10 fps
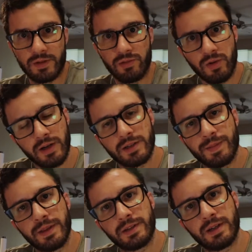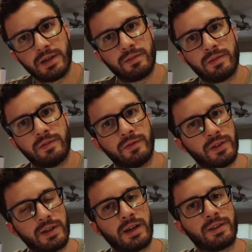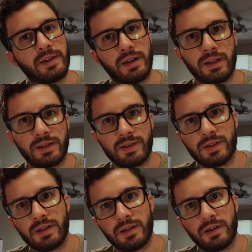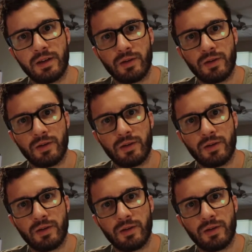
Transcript: Do you wanna spend the time filling out the LLC,